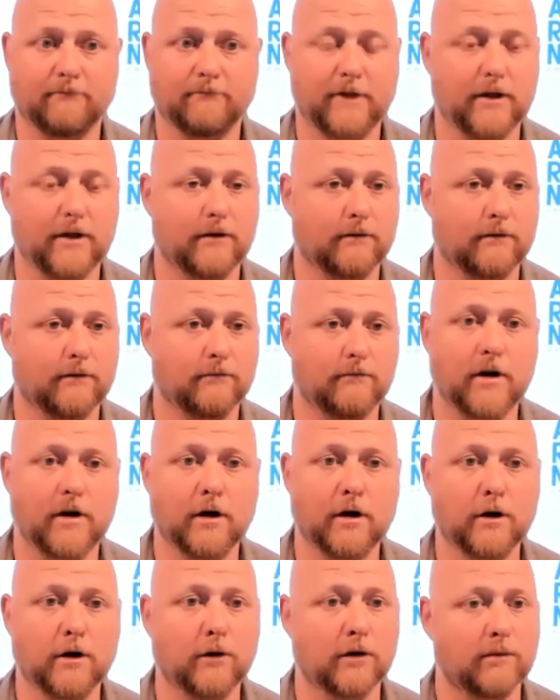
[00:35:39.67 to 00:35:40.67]
you know,
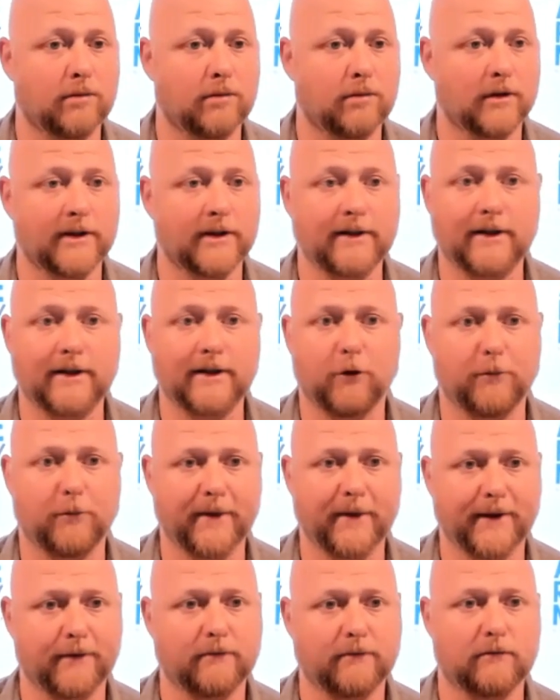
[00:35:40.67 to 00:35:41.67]
no, or please
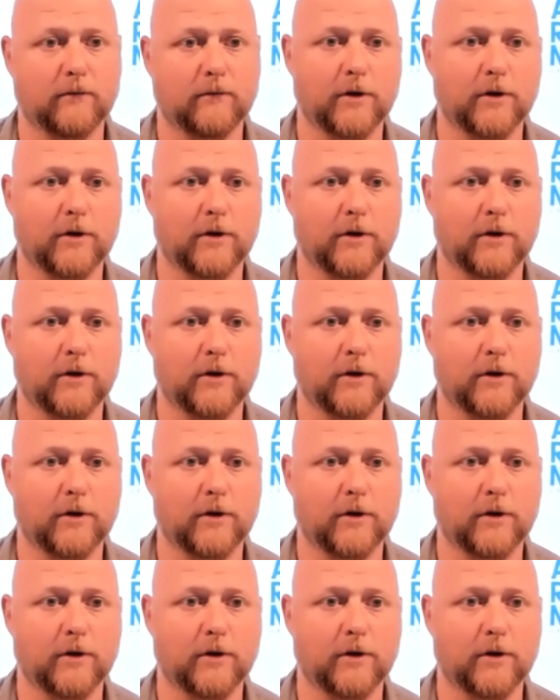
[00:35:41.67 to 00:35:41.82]
help me.